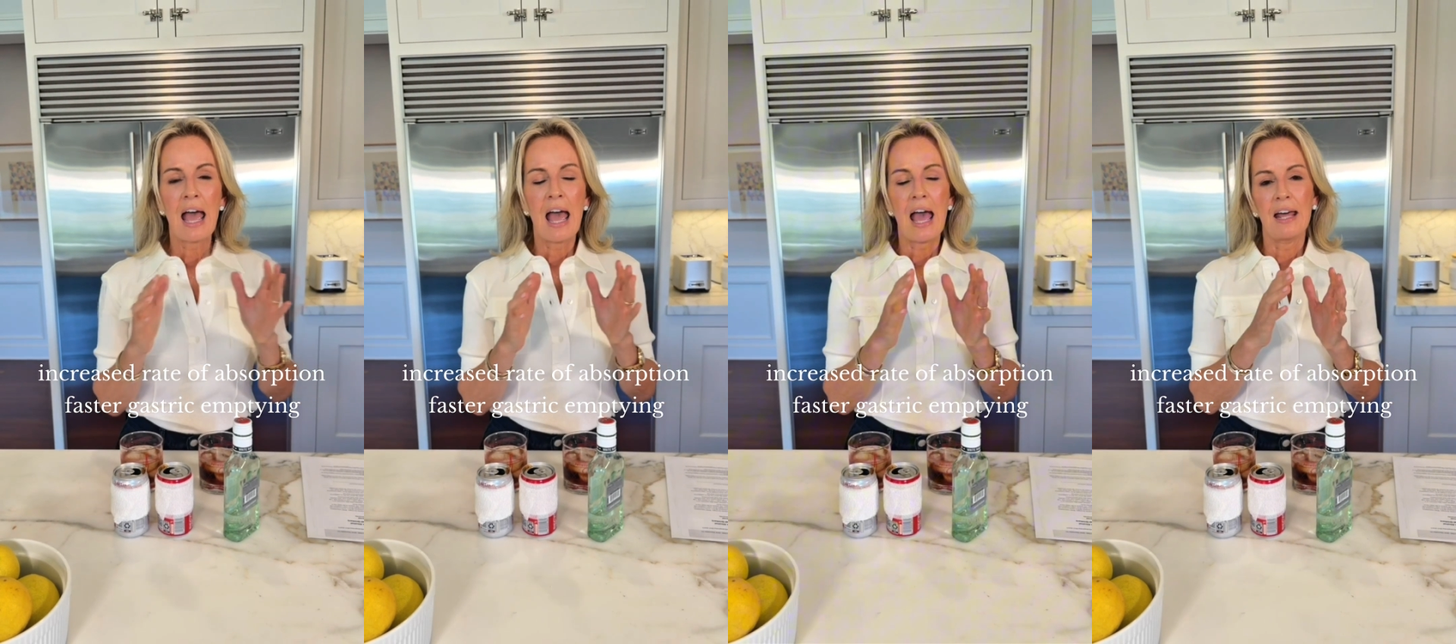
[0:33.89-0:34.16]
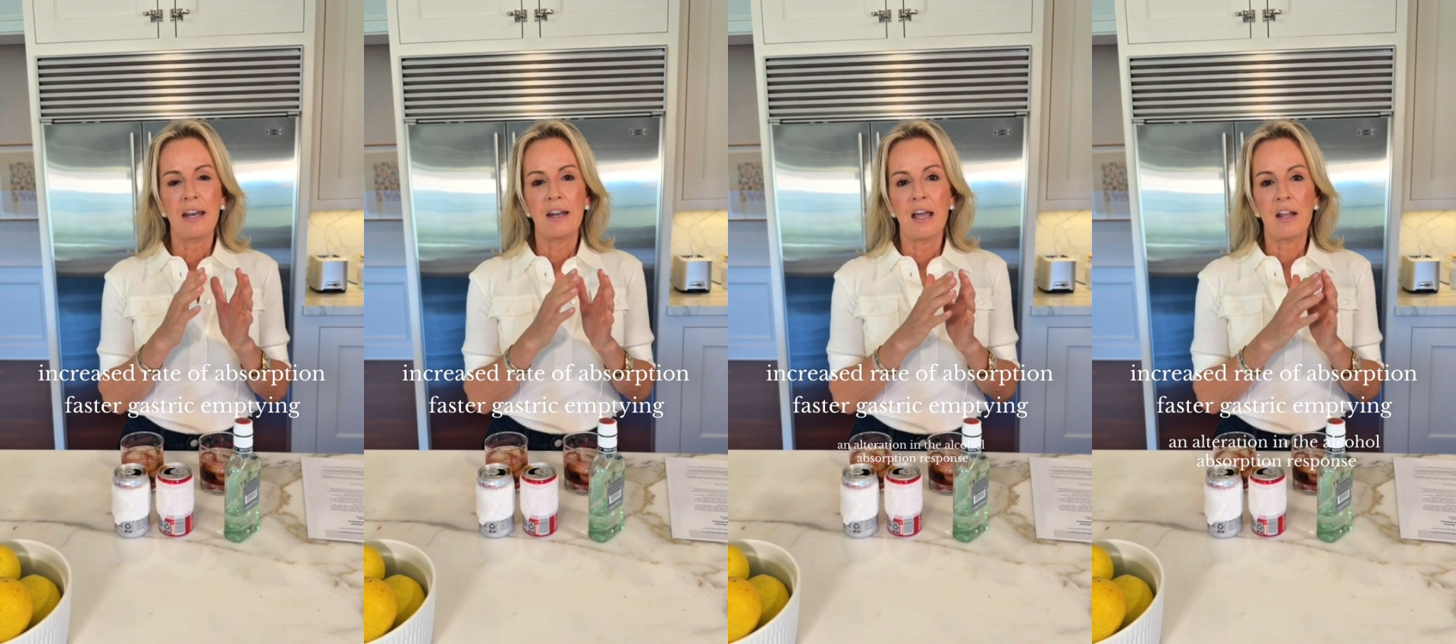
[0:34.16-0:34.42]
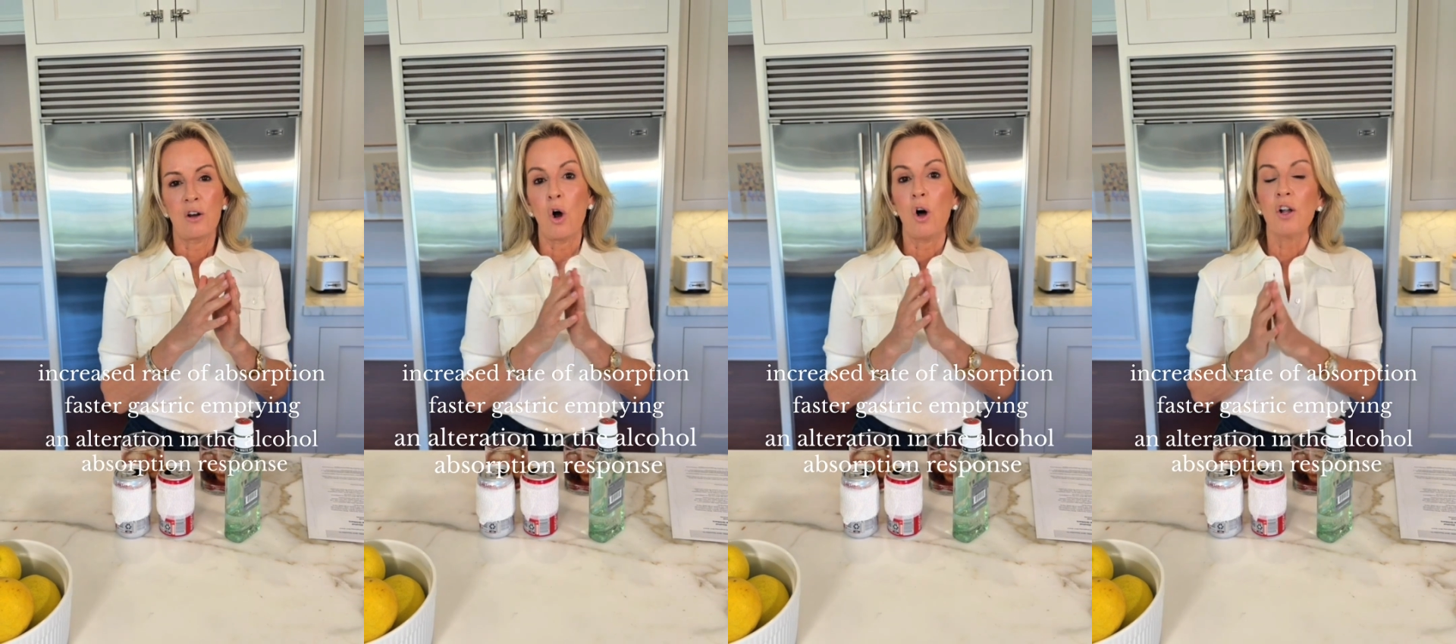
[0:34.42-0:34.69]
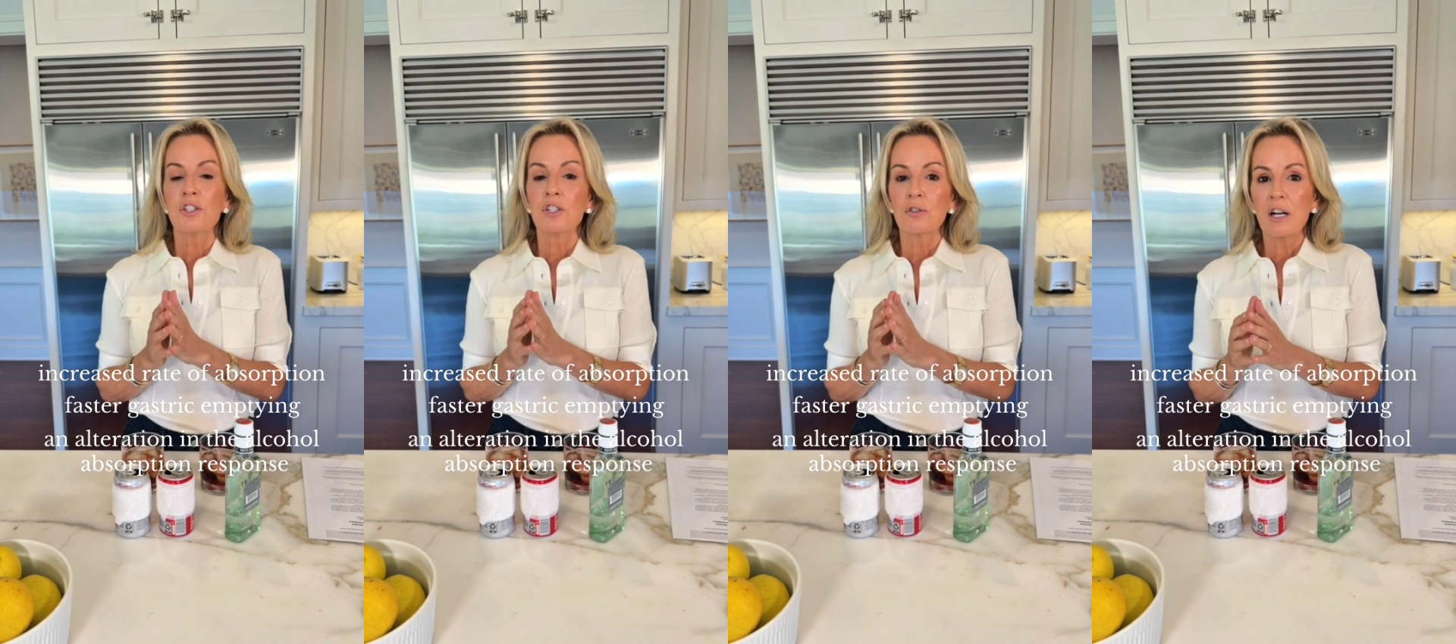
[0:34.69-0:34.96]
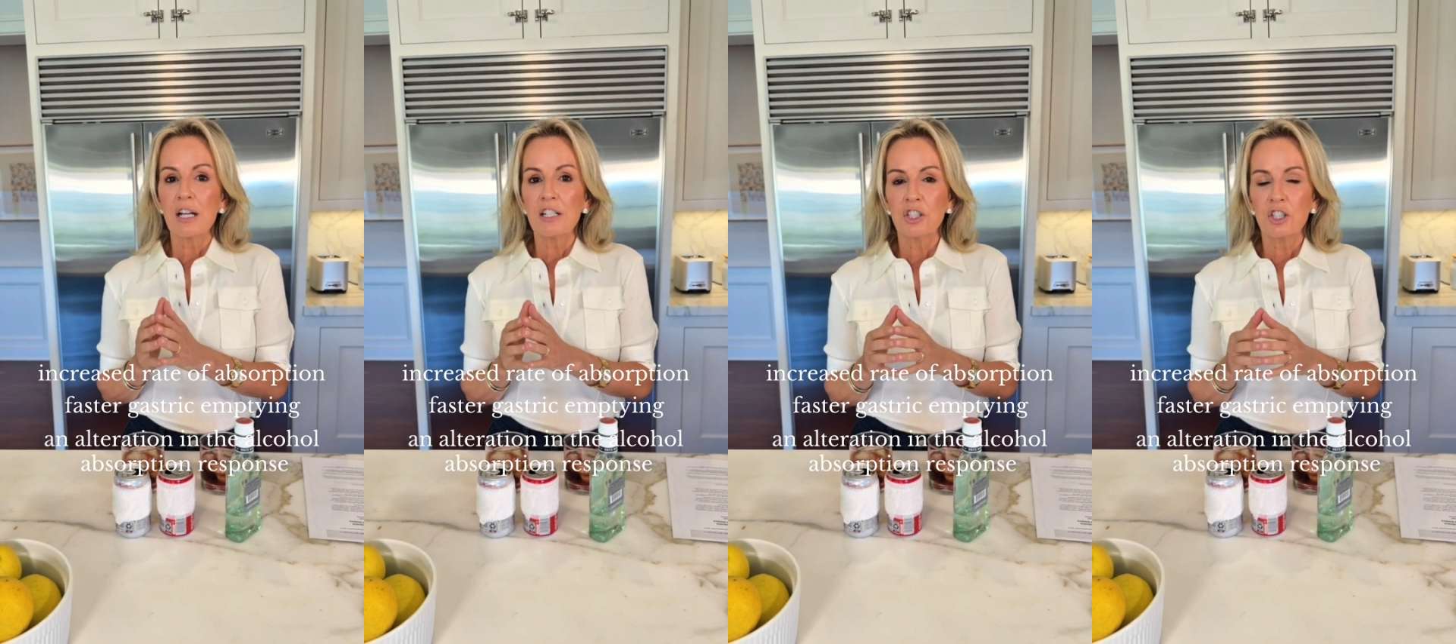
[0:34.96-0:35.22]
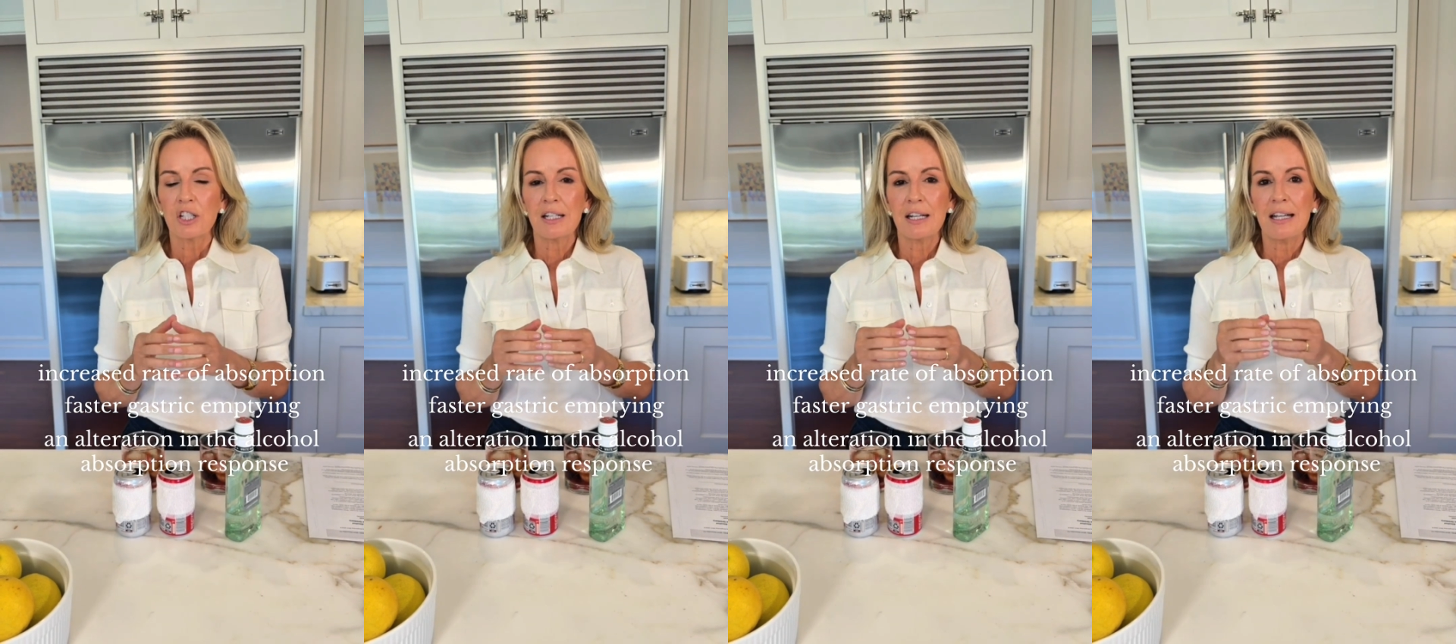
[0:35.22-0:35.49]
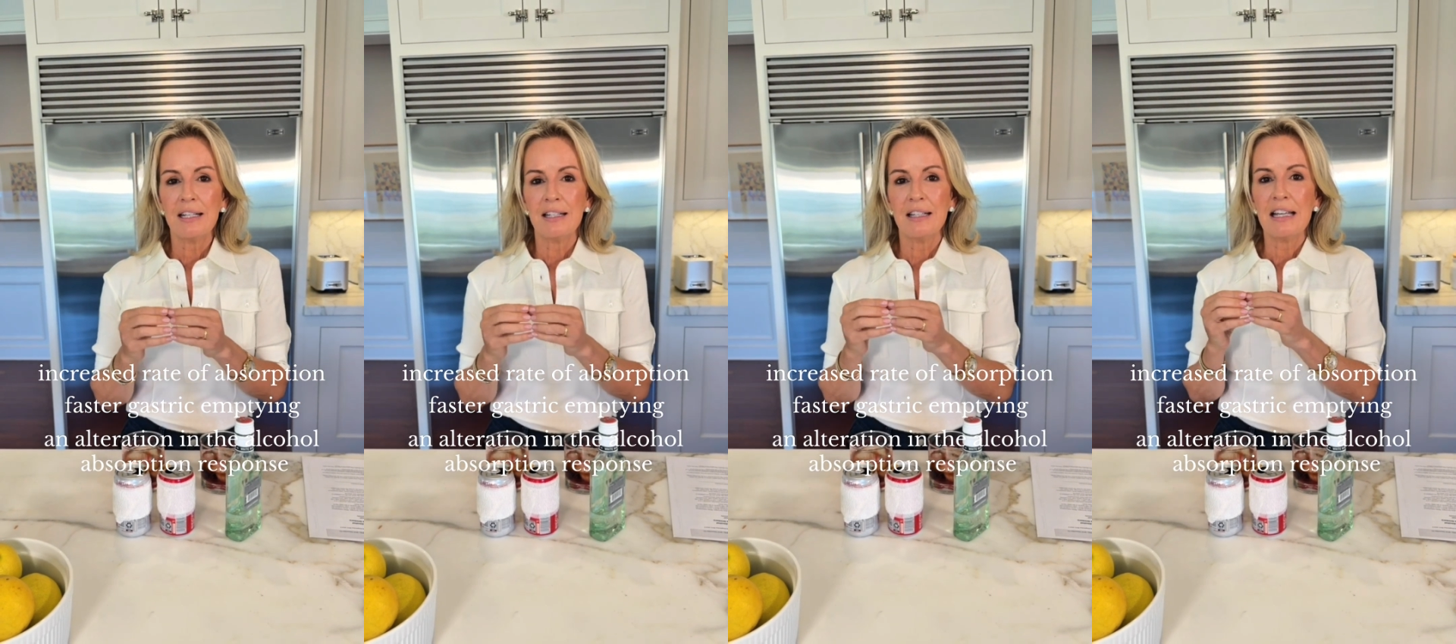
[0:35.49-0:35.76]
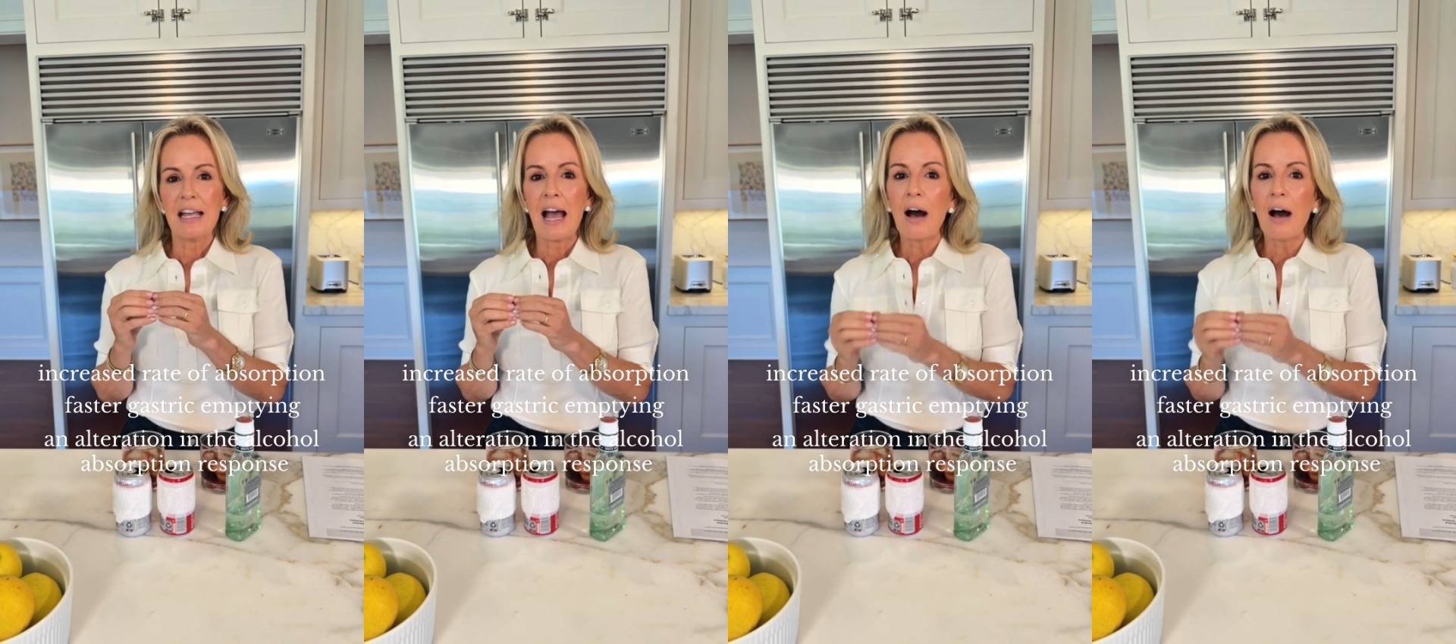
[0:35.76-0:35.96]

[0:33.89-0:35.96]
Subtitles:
and an alteration in the